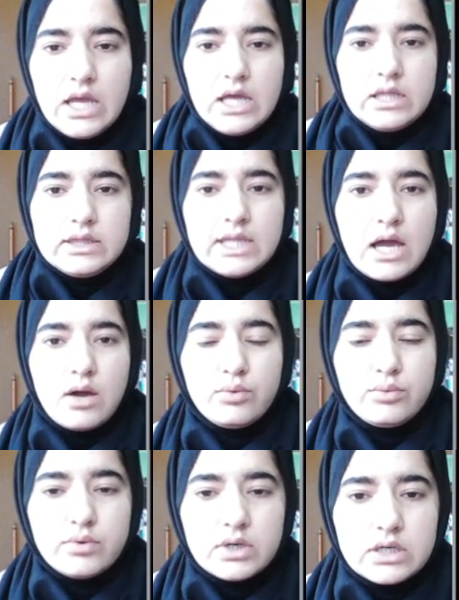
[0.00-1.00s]

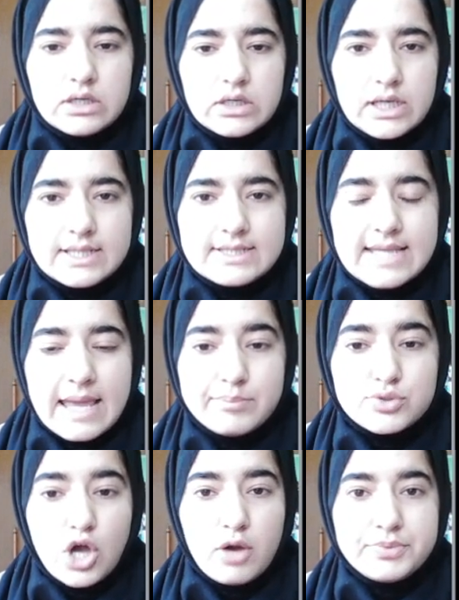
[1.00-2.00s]
Now it's
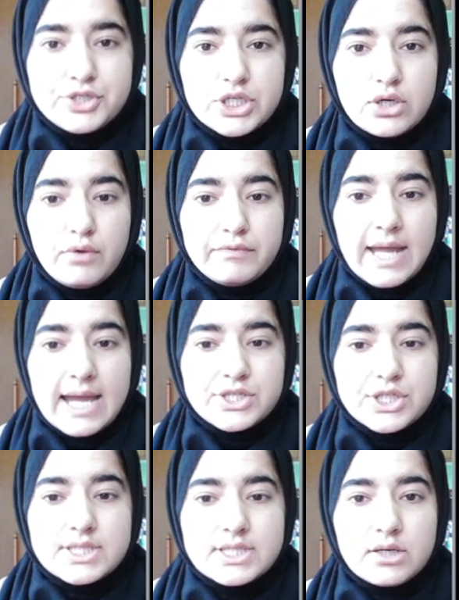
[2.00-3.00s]
absorption of
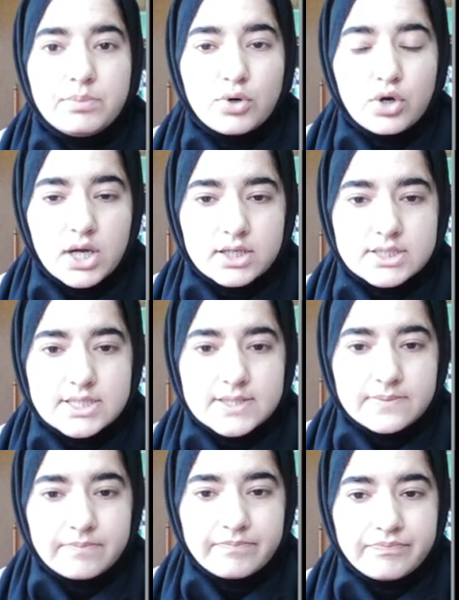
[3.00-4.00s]
digested
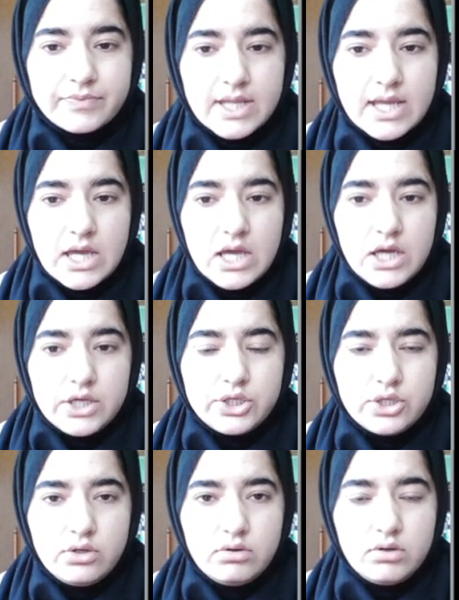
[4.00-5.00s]
products.
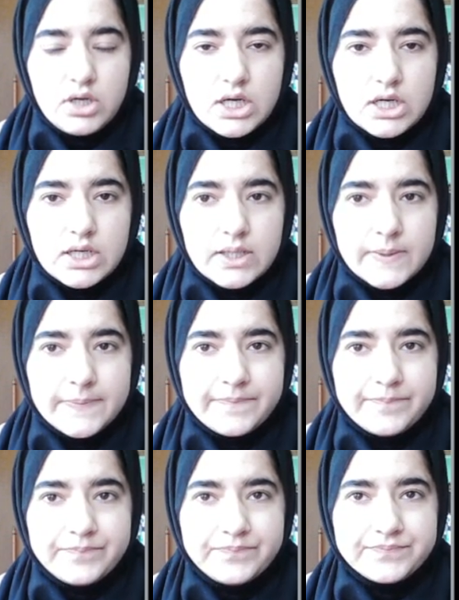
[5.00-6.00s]
you know uh,
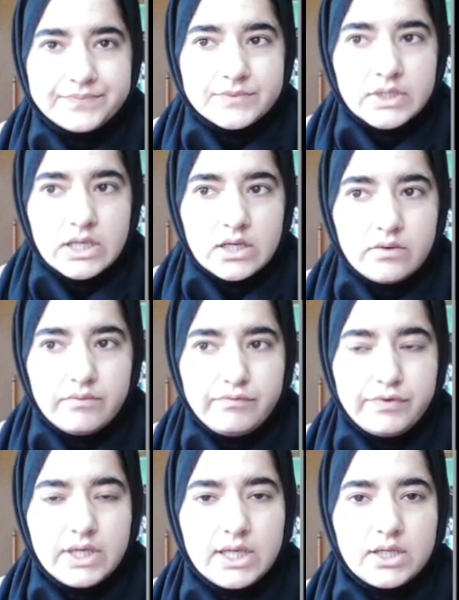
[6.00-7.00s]

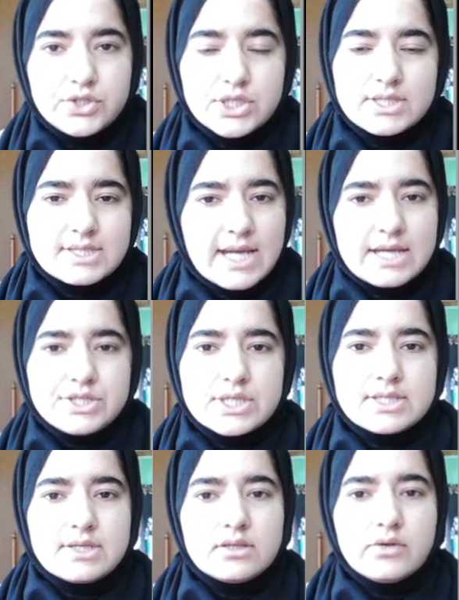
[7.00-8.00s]
we just
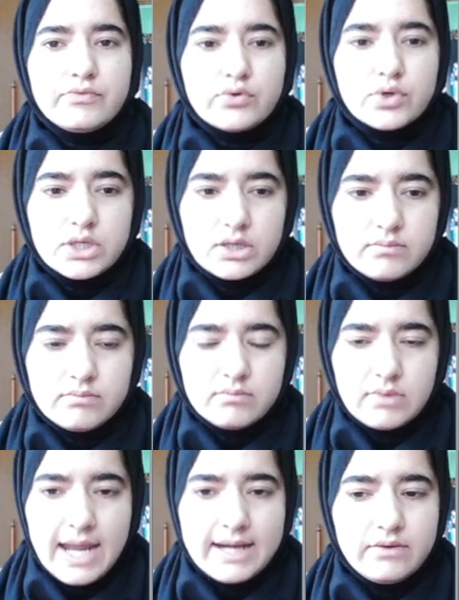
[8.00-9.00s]
digested the food,
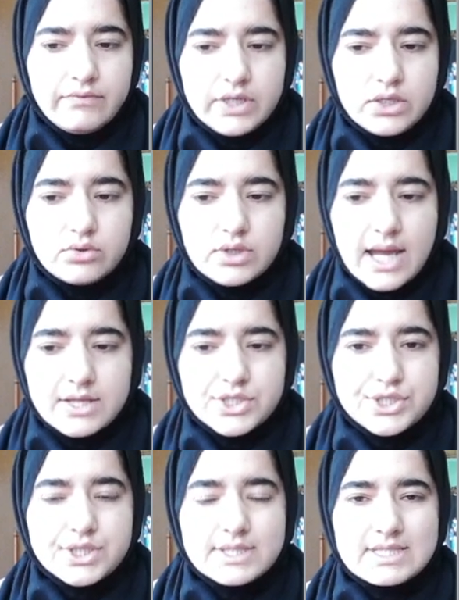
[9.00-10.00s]
and we know
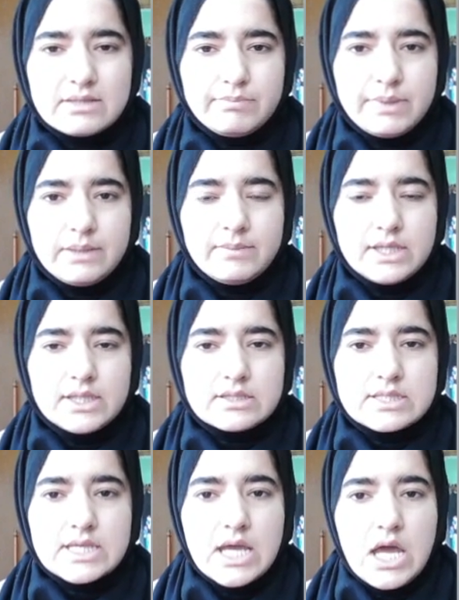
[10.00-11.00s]
digestion simply means